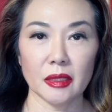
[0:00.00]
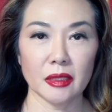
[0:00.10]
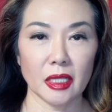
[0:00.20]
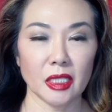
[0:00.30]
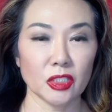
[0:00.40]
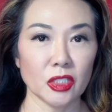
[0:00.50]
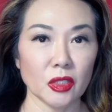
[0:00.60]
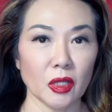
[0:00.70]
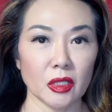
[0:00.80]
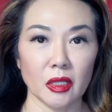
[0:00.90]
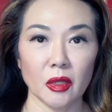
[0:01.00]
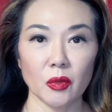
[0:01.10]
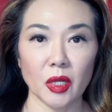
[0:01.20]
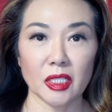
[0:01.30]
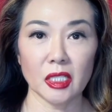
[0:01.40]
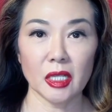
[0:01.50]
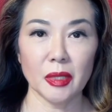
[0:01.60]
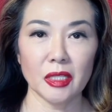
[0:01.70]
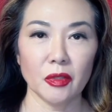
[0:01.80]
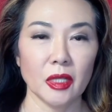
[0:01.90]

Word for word: Then she thought, why should I pay for